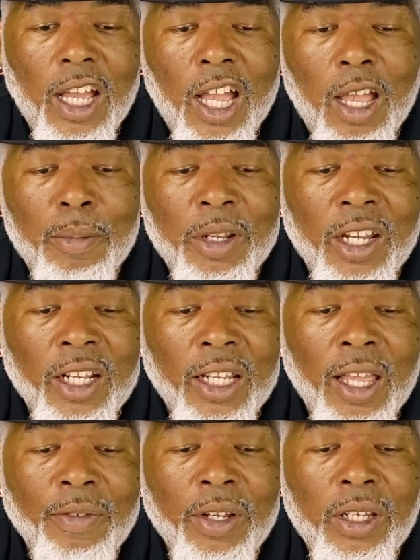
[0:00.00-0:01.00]
I'm an
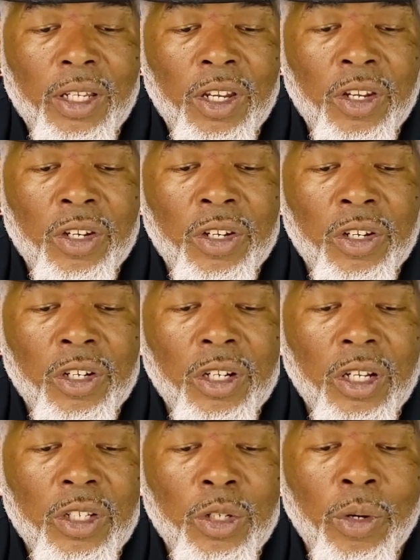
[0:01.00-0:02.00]
11-year
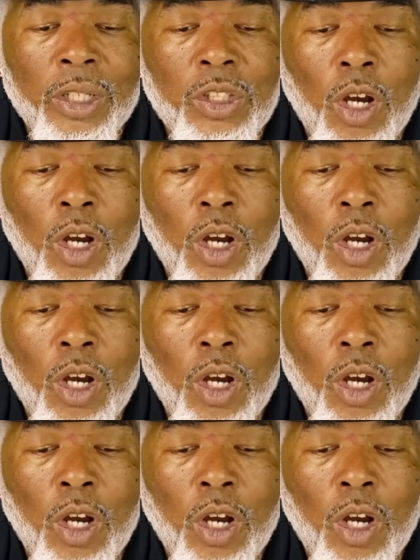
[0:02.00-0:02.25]
U.S.